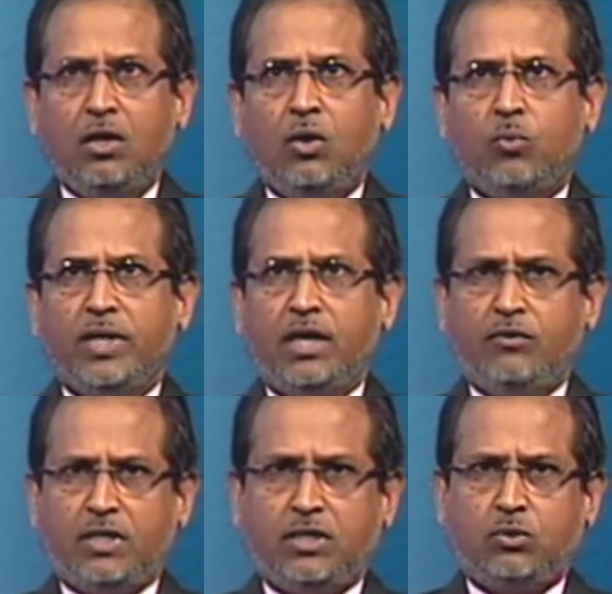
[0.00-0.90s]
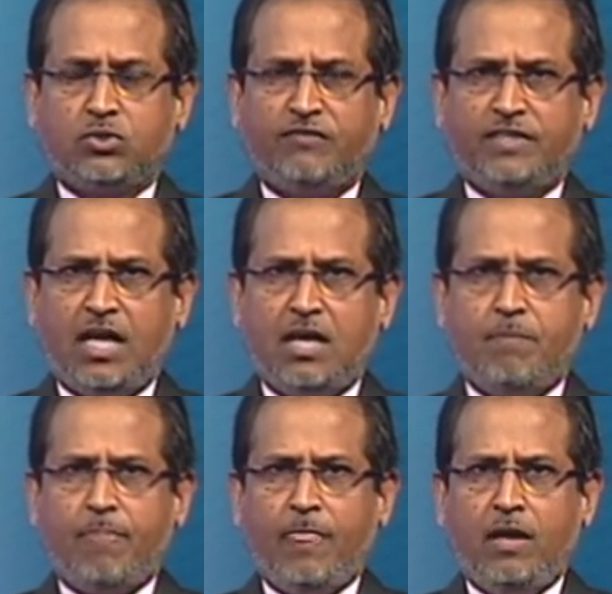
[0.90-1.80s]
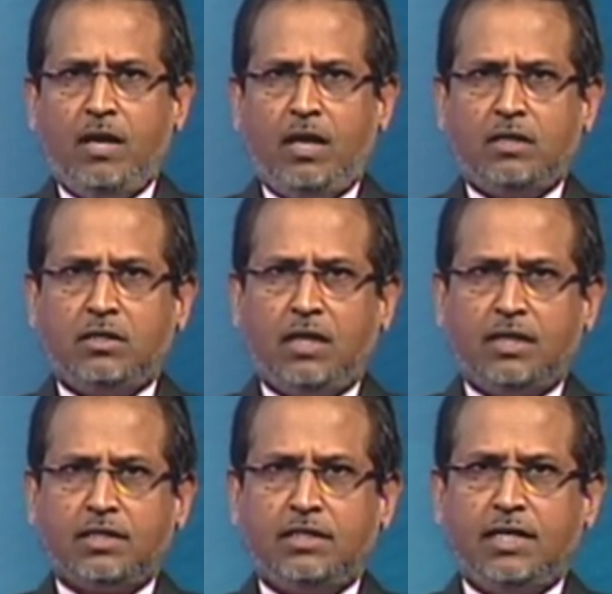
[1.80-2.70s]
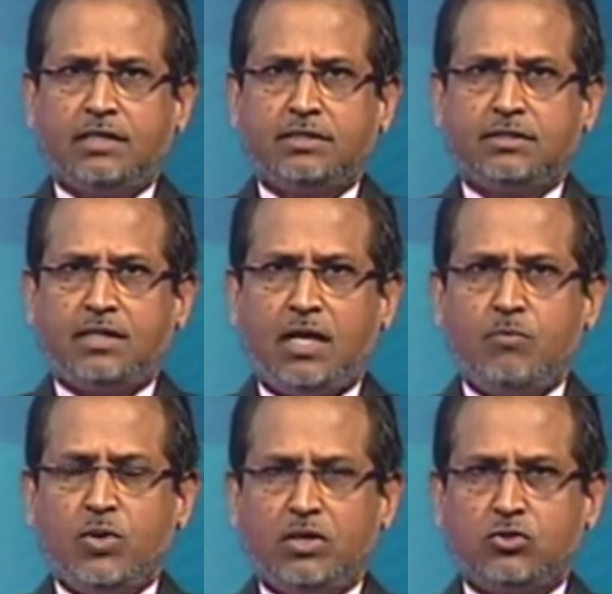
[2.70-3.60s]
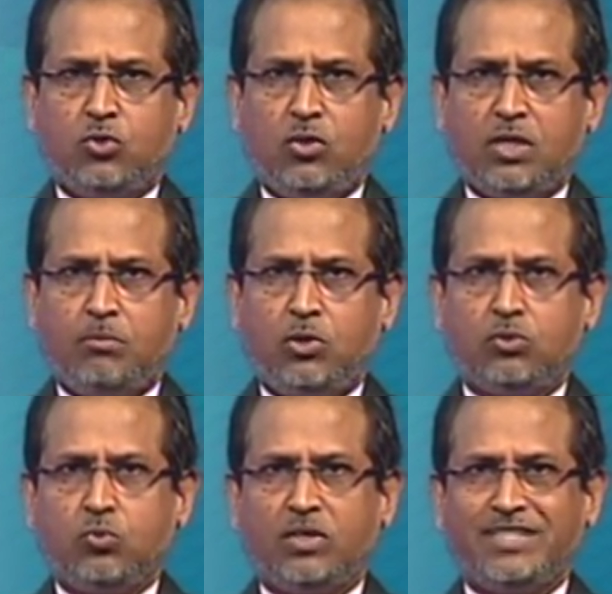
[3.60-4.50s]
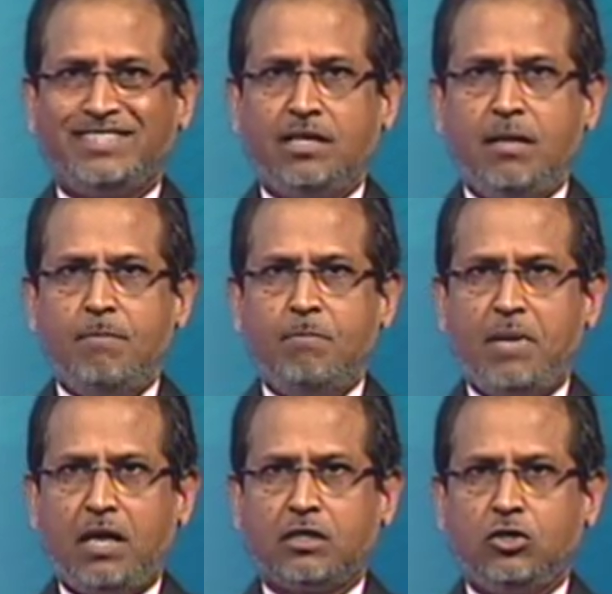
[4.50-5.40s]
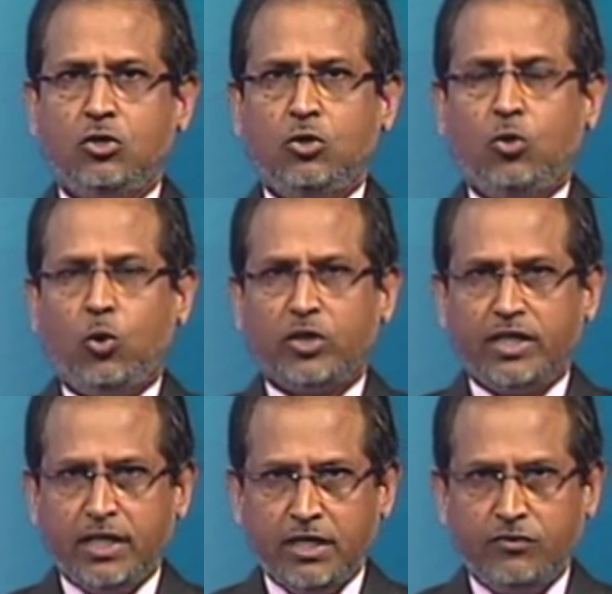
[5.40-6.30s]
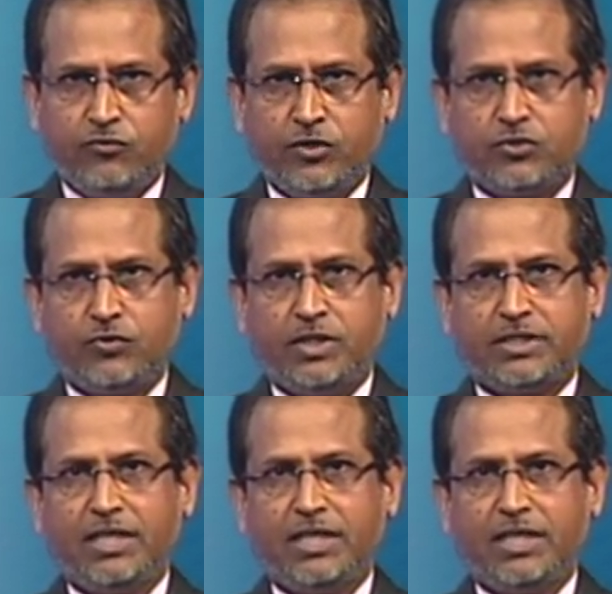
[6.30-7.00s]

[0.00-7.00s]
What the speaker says: We are running out of time, and at our next time, we'll talk about what is the impact on interest rates.